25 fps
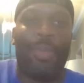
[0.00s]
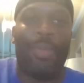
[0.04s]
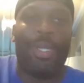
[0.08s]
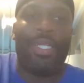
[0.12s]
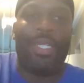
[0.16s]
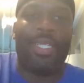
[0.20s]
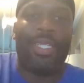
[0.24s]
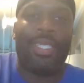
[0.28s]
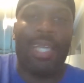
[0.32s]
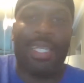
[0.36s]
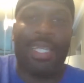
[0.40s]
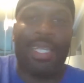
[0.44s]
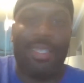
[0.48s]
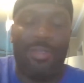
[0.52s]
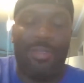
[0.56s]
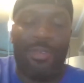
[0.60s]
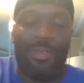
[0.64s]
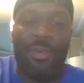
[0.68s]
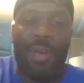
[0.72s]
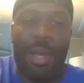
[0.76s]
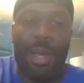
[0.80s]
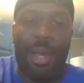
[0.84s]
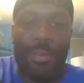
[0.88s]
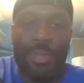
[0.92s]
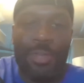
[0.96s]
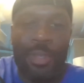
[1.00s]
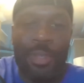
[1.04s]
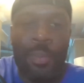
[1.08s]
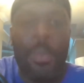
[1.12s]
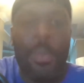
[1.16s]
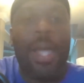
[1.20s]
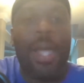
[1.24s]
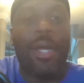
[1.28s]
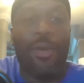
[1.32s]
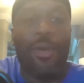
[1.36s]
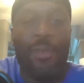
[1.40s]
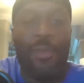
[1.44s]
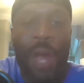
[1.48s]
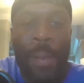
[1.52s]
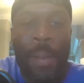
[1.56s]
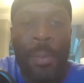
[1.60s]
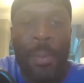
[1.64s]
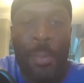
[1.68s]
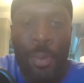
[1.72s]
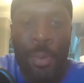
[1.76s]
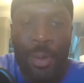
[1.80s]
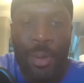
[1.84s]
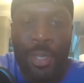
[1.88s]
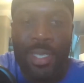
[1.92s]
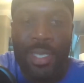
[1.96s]
to be Detective Krebs and Michael
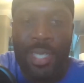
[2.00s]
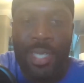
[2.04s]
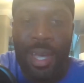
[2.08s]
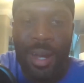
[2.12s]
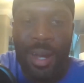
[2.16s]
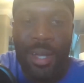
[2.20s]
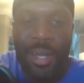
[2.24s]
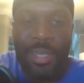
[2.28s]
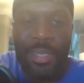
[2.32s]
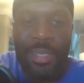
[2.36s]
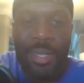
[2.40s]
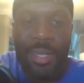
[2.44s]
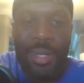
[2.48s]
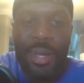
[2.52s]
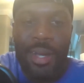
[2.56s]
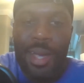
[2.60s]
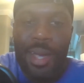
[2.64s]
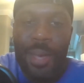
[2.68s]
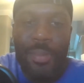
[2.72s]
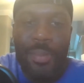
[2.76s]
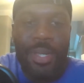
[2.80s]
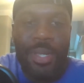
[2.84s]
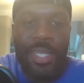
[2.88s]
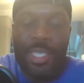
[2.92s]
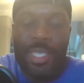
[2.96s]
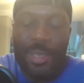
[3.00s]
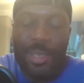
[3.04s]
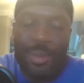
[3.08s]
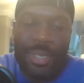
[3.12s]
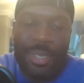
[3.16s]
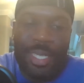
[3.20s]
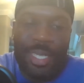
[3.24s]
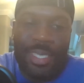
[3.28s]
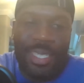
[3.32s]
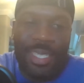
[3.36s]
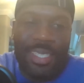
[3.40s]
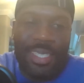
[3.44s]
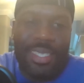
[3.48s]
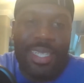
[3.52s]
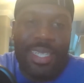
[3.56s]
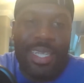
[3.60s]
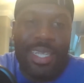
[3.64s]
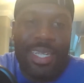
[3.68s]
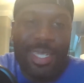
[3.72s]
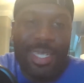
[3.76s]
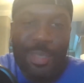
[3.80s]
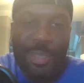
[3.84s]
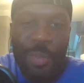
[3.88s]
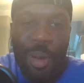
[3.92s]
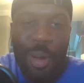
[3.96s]
Rappaport's character because he was just a
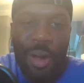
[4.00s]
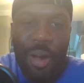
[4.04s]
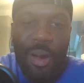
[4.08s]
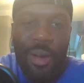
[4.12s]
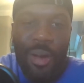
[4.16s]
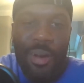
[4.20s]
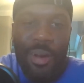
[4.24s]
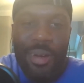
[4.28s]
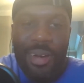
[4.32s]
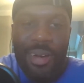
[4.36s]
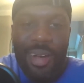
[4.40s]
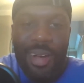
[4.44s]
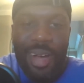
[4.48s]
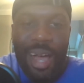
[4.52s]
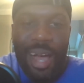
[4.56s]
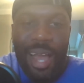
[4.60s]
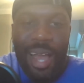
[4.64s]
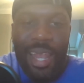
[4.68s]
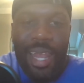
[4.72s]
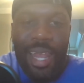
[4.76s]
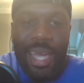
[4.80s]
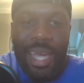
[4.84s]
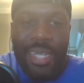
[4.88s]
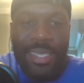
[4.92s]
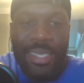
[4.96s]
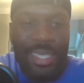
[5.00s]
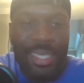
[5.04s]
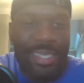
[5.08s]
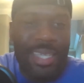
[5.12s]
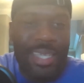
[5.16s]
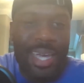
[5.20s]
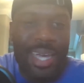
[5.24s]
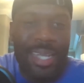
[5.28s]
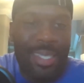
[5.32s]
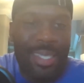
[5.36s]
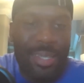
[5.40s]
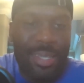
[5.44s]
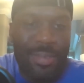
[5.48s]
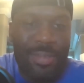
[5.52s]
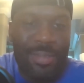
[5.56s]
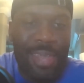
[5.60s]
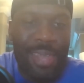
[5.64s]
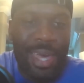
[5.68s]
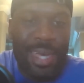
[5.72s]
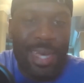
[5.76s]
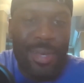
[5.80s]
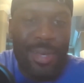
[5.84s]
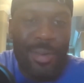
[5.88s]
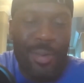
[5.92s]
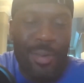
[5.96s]
sleazeball like detective
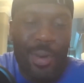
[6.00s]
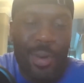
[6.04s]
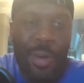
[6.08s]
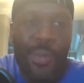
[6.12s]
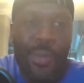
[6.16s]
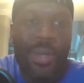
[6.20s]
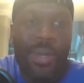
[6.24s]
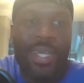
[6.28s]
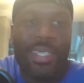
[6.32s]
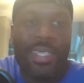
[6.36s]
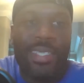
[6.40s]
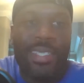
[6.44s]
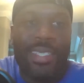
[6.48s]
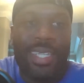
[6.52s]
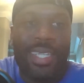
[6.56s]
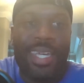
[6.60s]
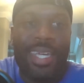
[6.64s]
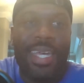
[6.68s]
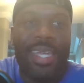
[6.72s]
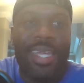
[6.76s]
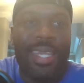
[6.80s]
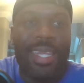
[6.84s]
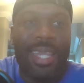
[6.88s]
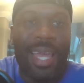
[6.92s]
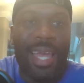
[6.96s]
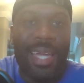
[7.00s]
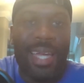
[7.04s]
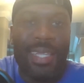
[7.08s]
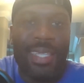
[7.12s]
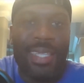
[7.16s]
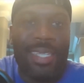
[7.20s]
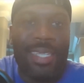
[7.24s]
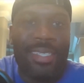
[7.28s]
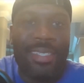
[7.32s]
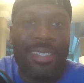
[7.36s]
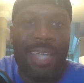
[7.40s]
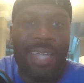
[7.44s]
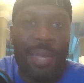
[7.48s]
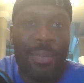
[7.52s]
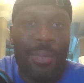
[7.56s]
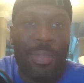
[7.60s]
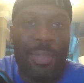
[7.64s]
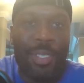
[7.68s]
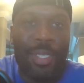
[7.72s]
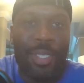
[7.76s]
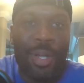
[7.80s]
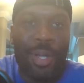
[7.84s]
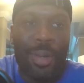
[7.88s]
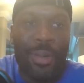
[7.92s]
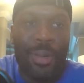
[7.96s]
that you always see in like these type
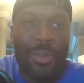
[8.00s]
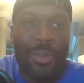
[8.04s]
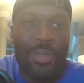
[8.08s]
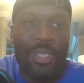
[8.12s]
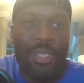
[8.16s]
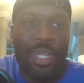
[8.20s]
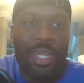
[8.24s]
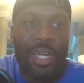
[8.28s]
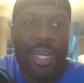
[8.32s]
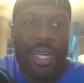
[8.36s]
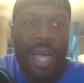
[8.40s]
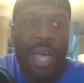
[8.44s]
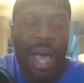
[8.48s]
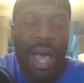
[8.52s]
of shows.